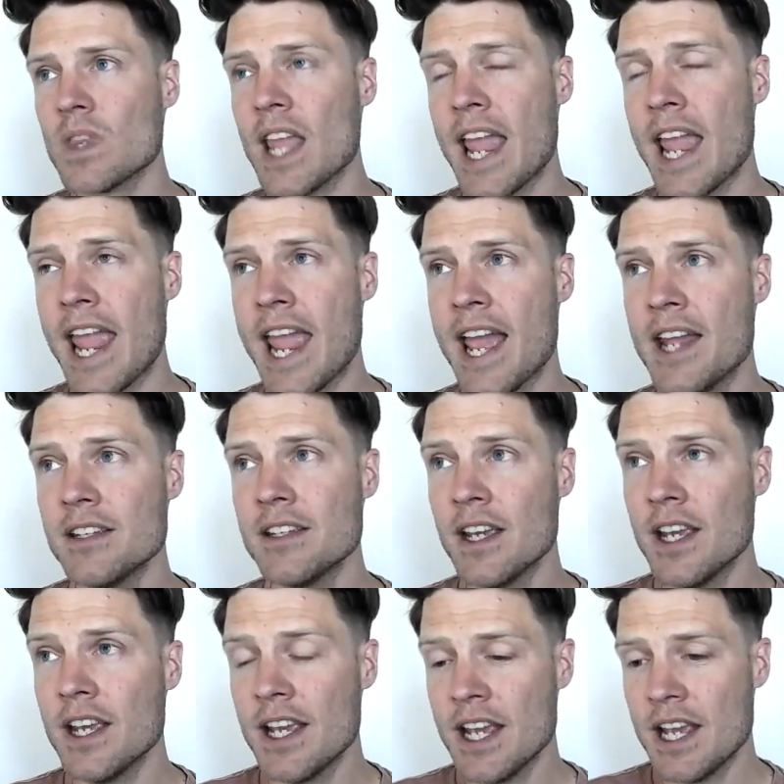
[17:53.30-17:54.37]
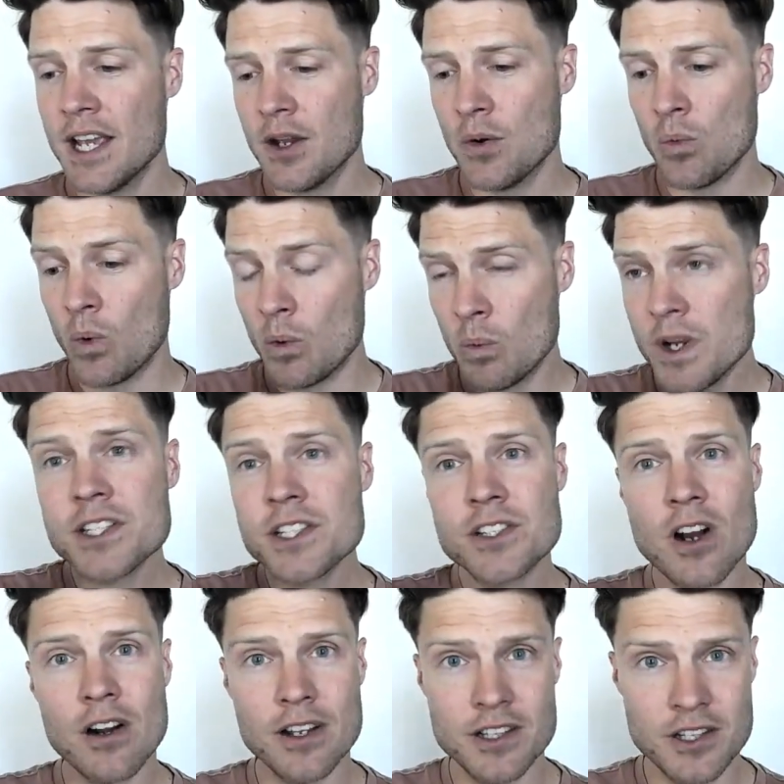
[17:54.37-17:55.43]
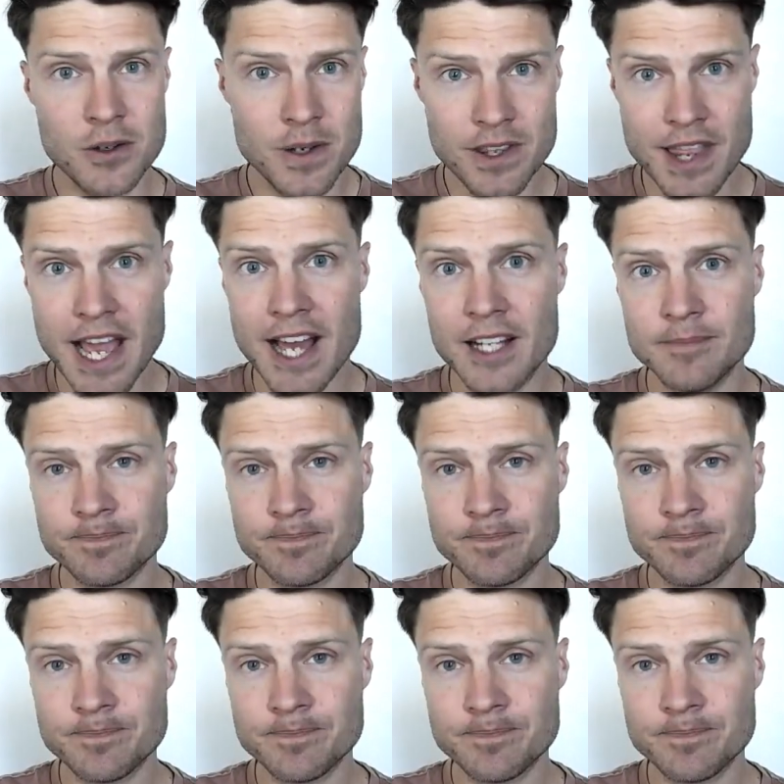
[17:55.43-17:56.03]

And when we started doing that,